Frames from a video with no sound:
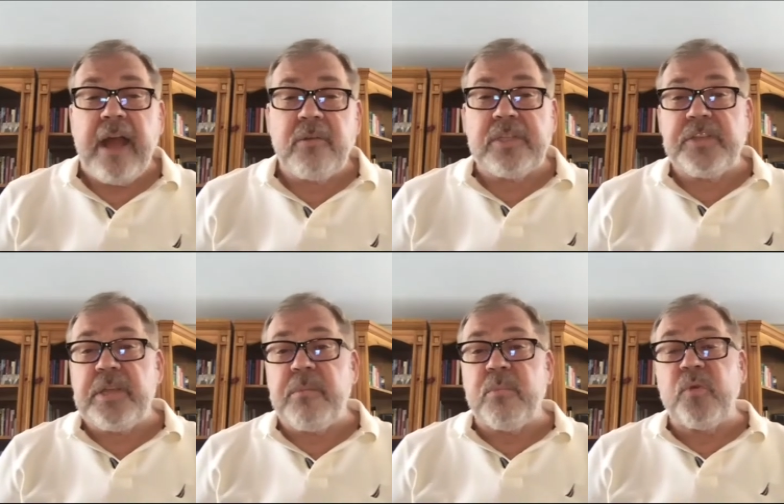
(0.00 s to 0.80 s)
does he
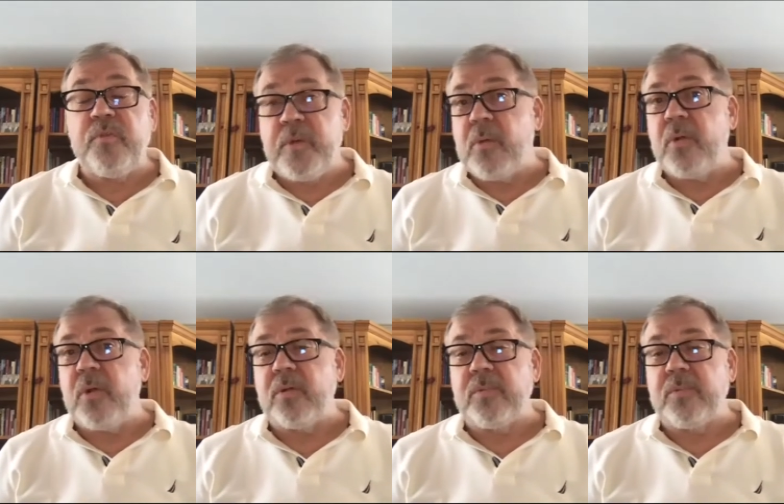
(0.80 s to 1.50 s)
move forward with